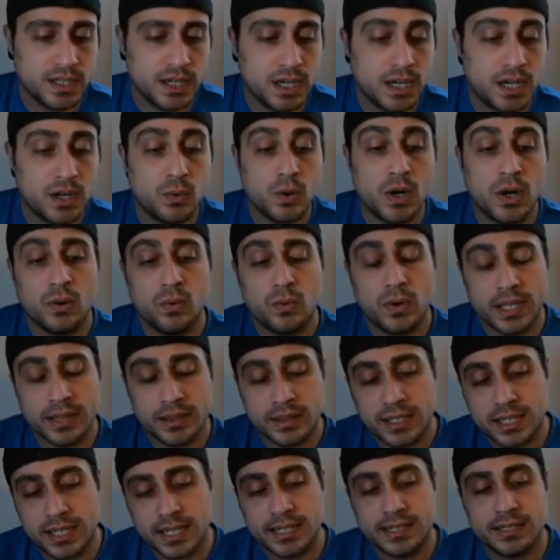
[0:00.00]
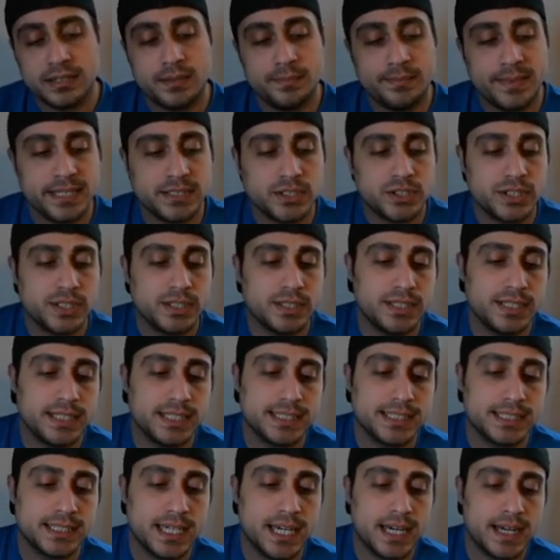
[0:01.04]
One thing I didn't mention
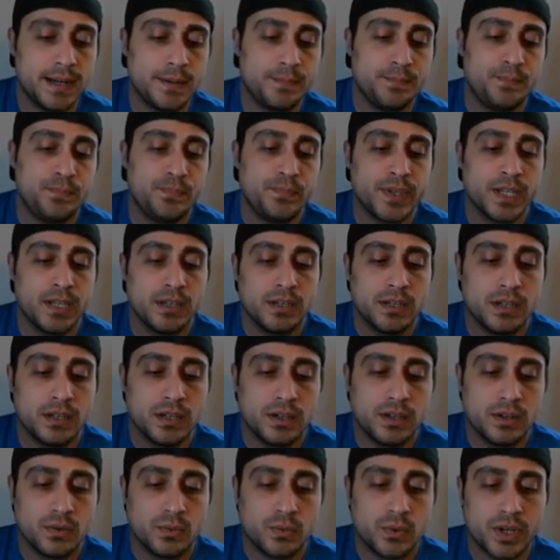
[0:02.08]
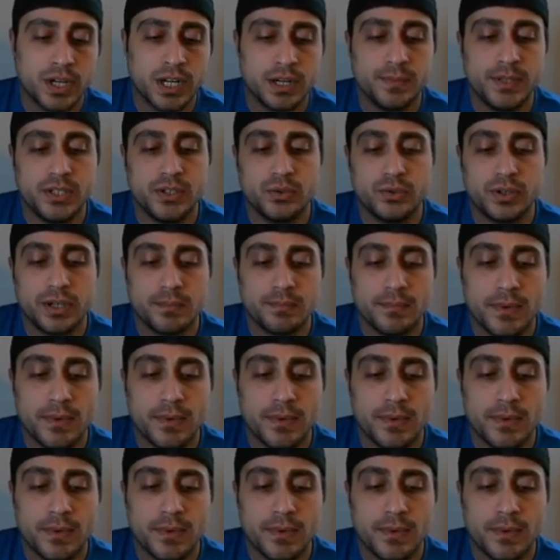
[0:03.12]
is that we're going to be doing